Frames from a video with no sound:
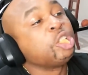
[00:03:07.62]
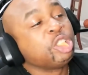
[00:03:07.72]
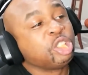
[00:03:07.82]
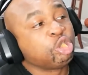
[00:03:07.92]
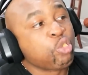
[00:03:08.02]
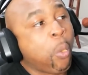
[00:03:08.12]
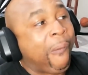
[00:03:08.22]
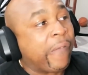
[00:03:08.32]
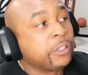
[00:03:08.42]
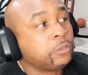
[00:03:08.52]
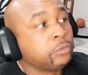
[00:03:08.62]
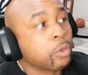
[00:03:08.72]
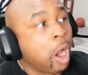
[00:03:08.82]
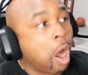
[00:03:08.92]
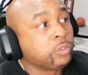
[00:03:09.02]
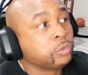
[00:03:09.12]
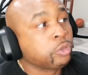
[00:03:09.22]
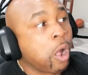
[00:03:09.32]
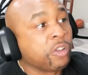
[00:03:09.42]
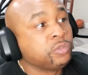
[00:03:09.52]
Yeah, I did, huh?
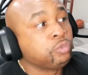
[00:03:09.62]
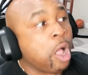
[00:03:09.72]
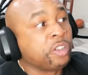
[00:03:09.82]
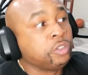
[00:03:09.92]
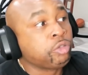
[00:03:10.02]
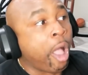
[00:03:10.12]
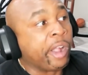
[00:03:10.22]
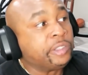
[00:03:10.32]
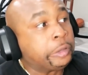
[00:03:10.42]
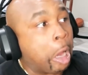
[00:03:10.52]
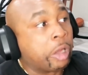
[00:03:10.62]
And with a gun.